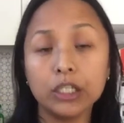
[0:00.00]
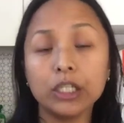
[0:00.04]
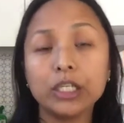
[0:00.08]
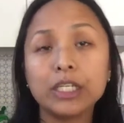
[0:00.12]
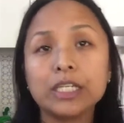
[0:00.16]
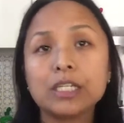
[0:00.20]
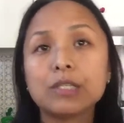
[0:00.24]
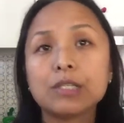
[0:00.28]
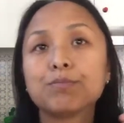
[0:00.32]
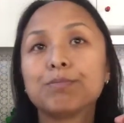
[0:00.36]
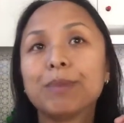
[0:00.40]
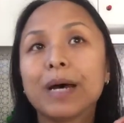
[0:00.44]

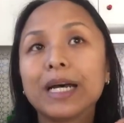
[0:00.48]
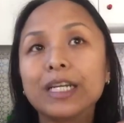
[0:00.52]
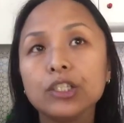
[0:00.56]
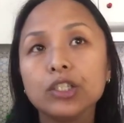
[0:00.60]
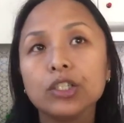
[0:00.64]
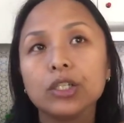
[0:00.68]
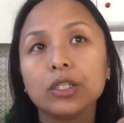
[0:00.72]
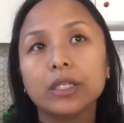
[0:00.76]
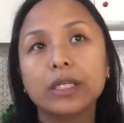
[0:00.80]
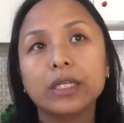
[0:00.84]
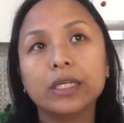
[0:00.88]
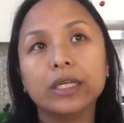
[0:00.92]

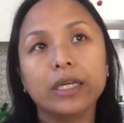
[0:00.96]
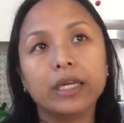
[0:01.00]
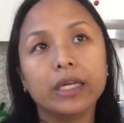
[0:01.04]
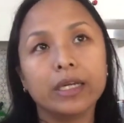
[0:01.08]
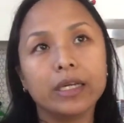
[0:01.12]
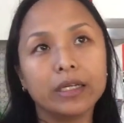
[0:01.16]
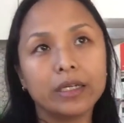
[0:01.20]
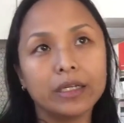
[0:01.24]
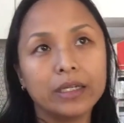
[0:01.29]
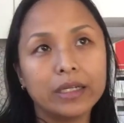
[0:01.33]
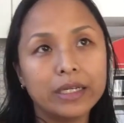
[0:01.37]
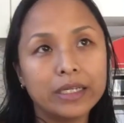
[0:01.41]
especially
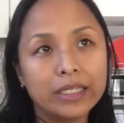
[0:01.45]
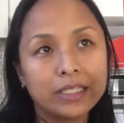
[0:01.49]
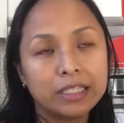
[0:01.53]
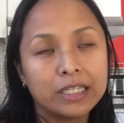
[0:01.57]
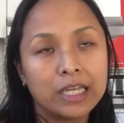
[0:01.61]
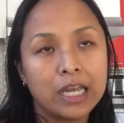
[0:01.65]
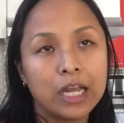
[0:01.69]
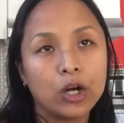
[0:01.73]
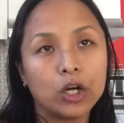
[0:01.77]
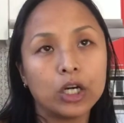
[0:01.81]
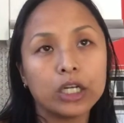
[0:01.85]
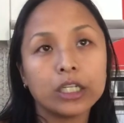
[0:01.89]
in this
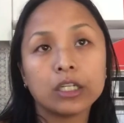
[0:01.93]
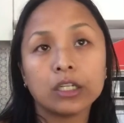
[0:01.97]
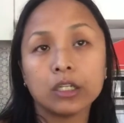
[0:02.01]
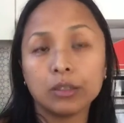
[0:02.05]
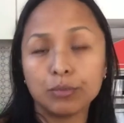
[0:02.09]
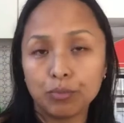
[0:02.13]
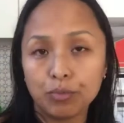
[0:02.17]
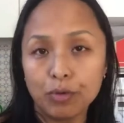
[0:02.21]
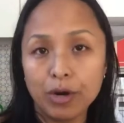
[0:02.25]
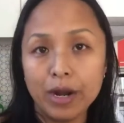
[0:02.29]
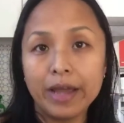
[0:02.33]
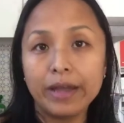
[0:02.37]
character
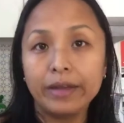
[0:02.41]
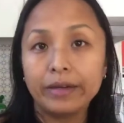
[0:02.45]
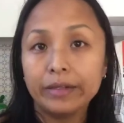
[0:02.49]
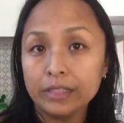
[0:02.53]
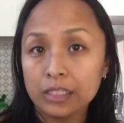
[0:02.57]
brand,